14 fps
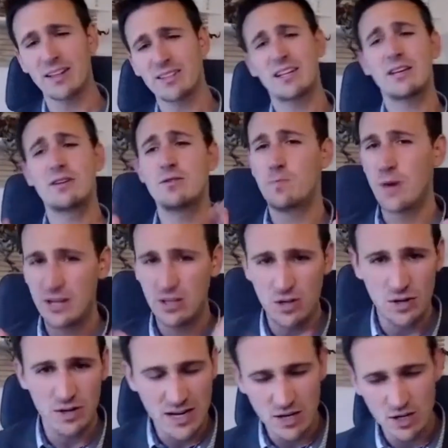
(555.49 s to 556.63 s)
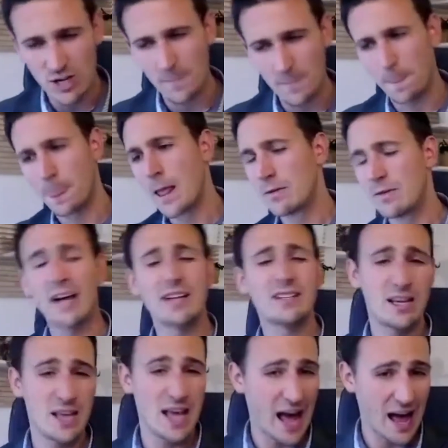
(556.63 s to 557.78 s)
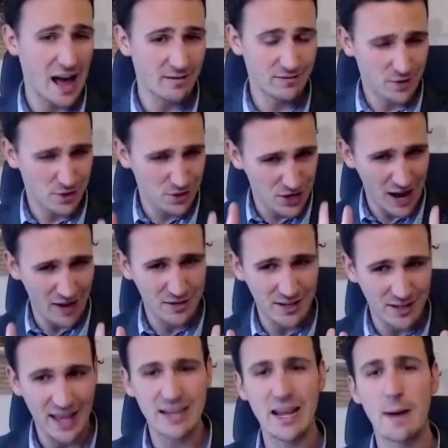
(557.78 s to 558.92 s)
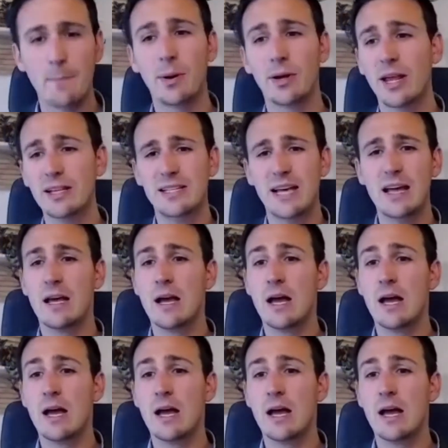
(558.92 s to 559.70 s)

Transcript: Let's say you picked your niche, not say you have, because you haven't done that yet, but let's say